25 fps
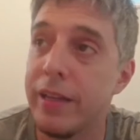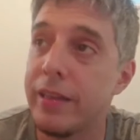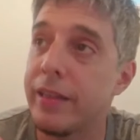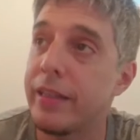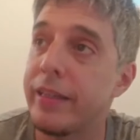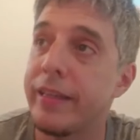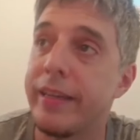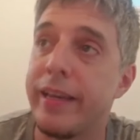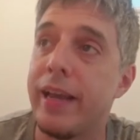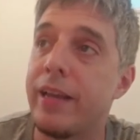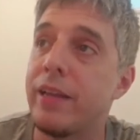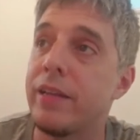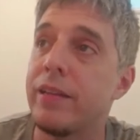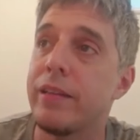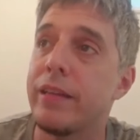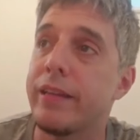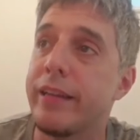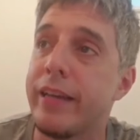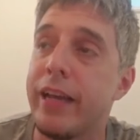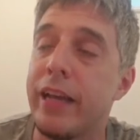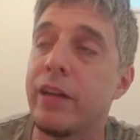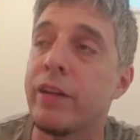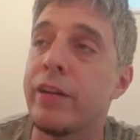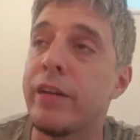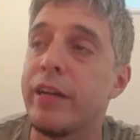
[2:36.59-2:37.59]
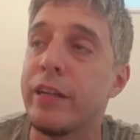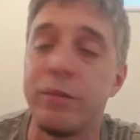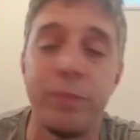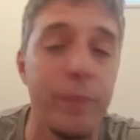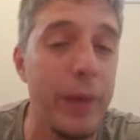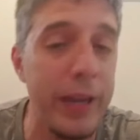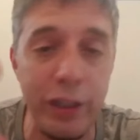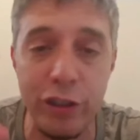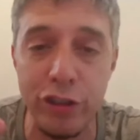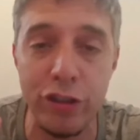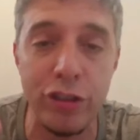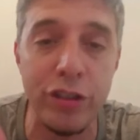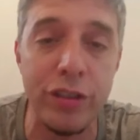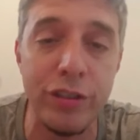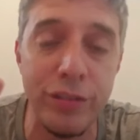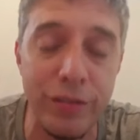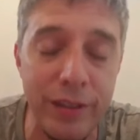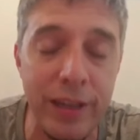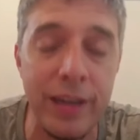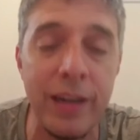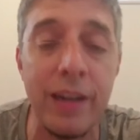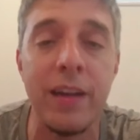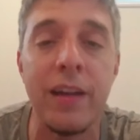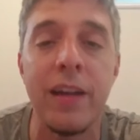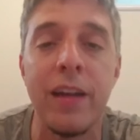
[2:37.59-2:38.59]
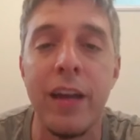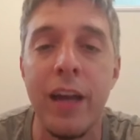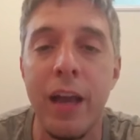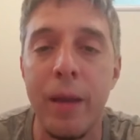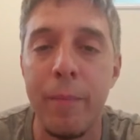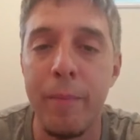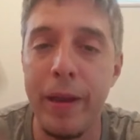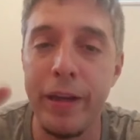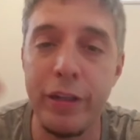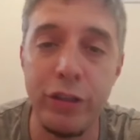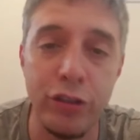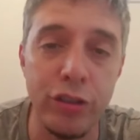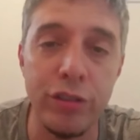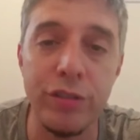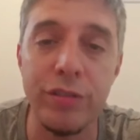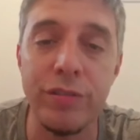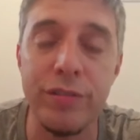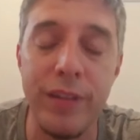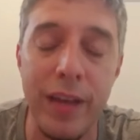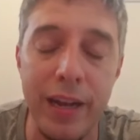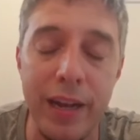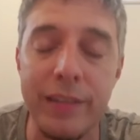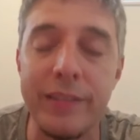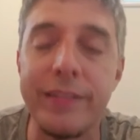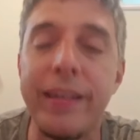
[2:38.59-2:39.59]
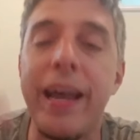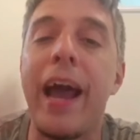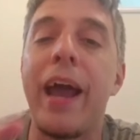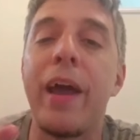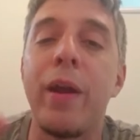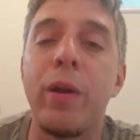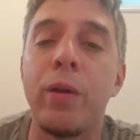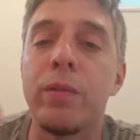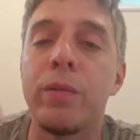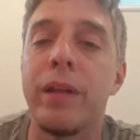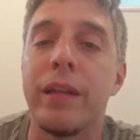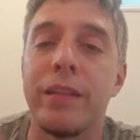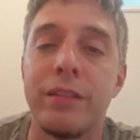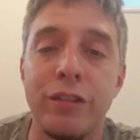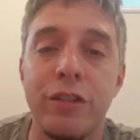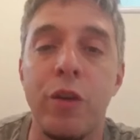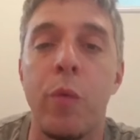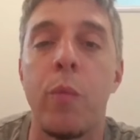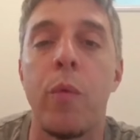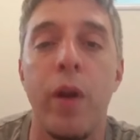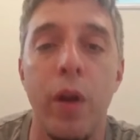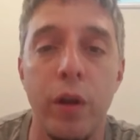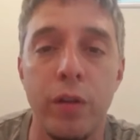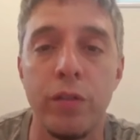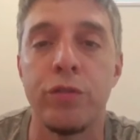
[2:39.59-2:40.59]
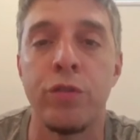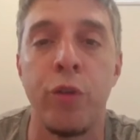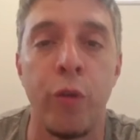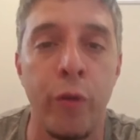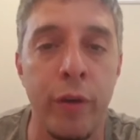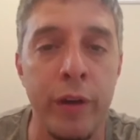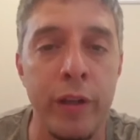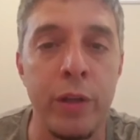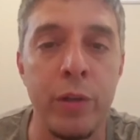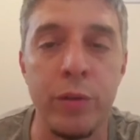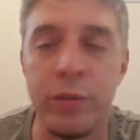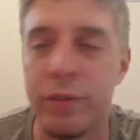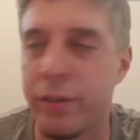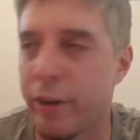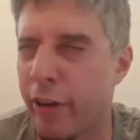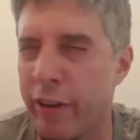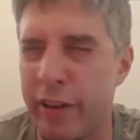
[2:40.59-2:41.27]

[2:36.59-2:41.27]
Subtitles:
The killer is make sure it's not a title that someone else is already using.